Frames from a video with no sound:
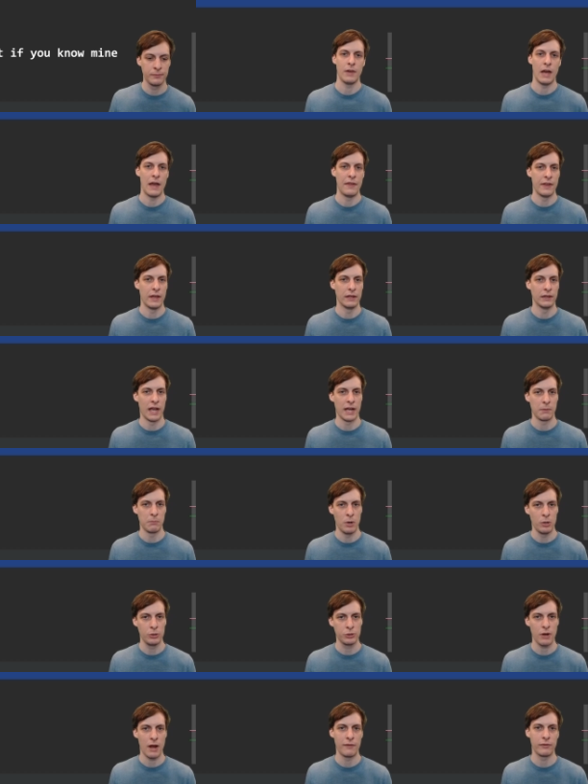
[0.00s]
And then like
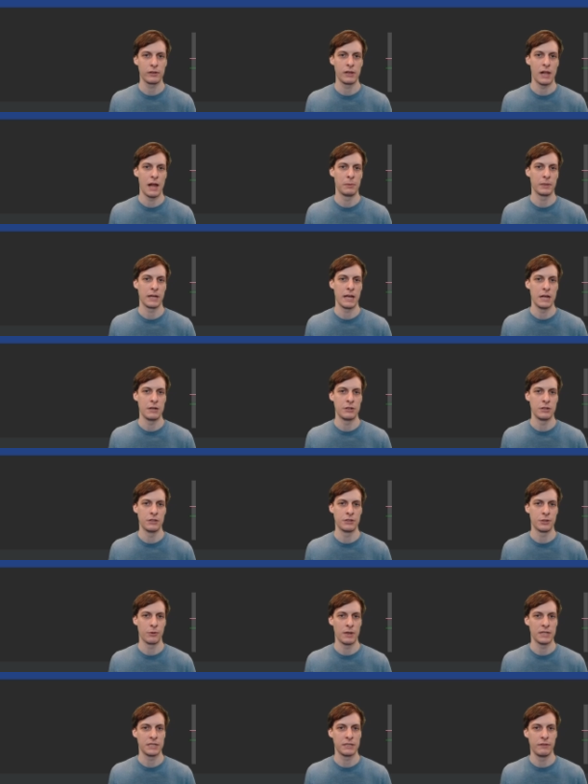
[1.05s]
most graphical applications,
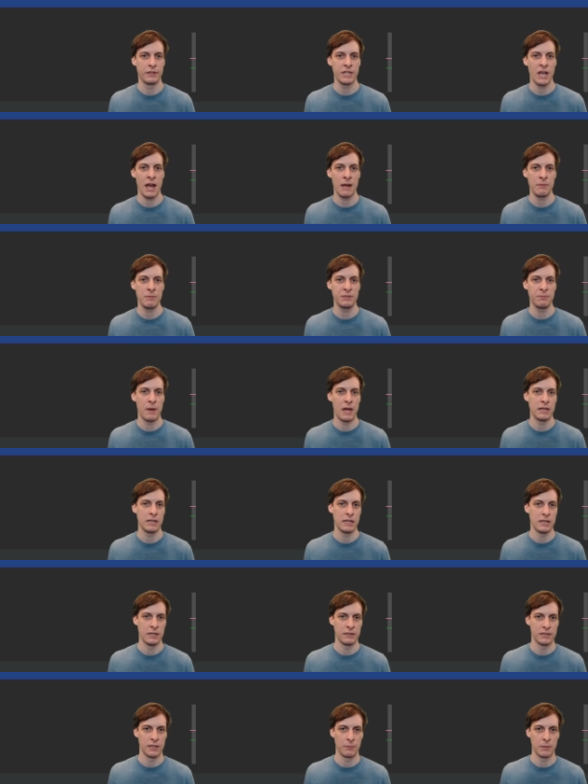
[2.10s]
the rest of the time is spent
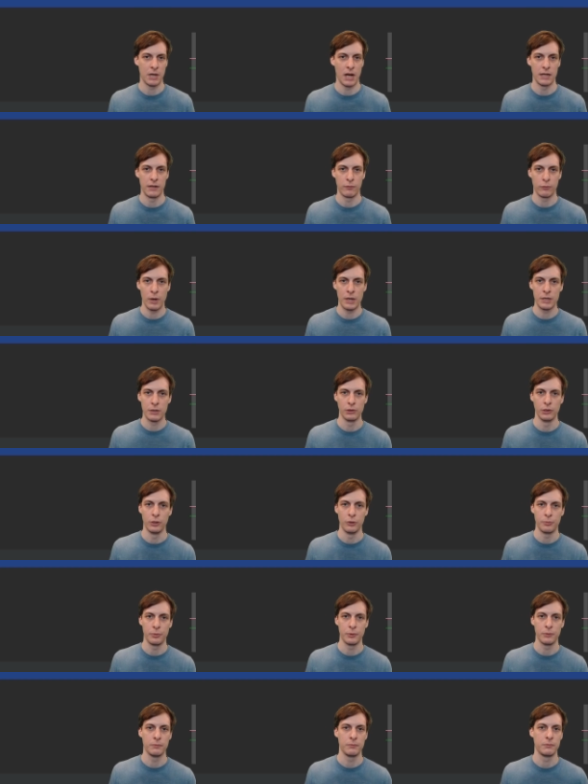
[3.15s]
in some kind of render loop.